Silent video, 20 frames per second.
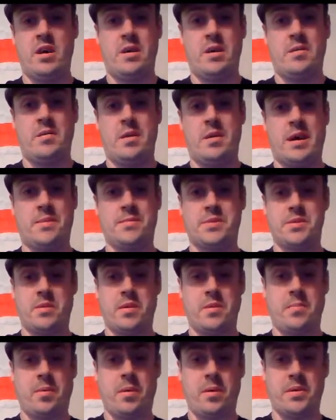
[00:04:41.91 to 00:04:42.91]

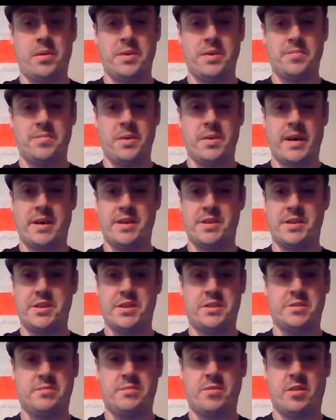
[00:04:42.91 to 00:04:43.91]
Absolutely pointless
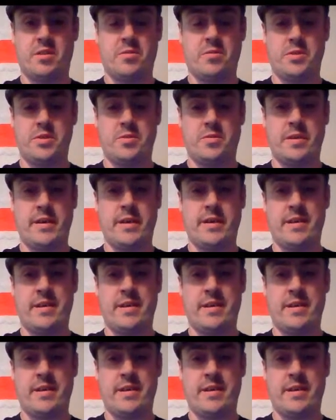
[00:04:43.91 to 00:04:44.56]
match. Not to it.